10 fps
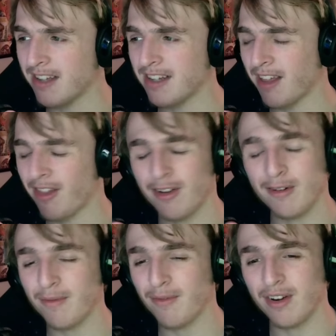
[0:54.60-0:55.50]

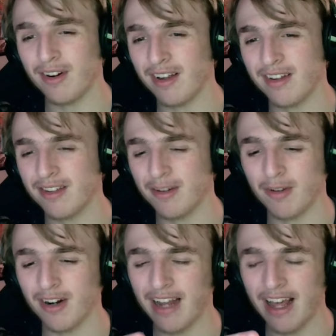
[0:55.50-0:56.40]
still feel like someone
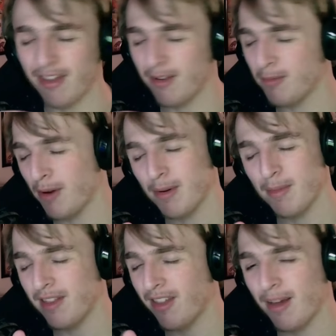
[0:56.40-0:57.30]
on acid probably
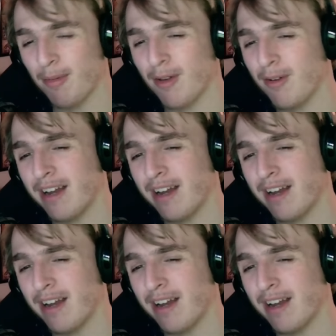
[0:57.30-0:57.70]
made this episode.